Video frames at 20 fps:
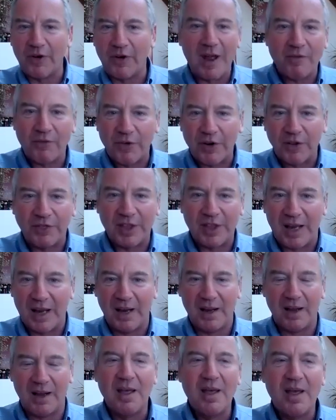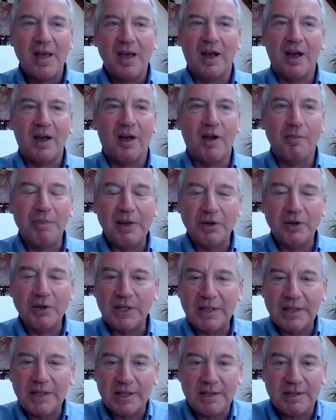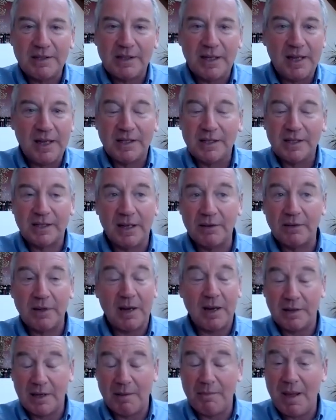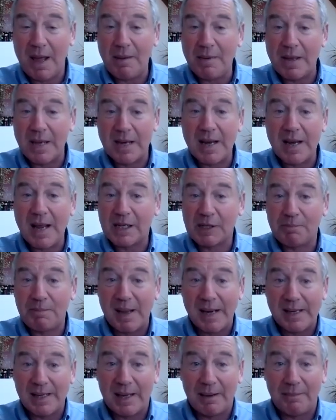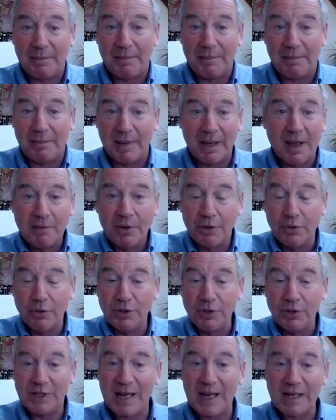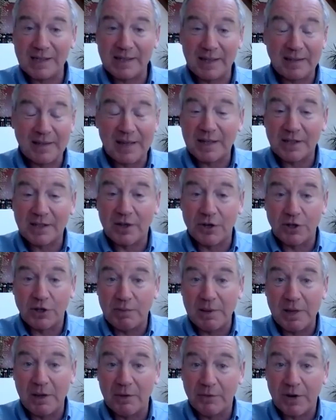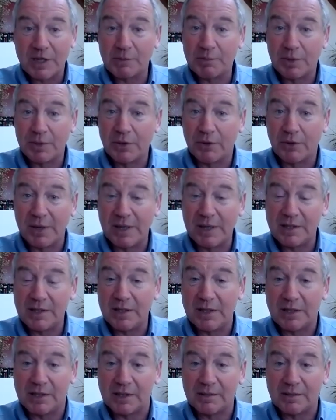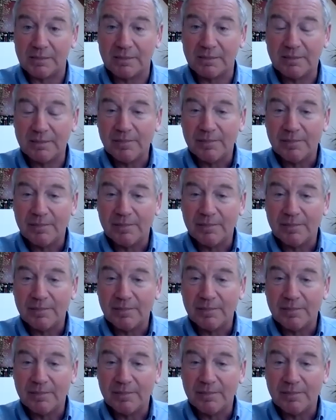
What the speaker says: for everything. Because there may be a next pandemic, but who says that that's going to be a respiratory disease?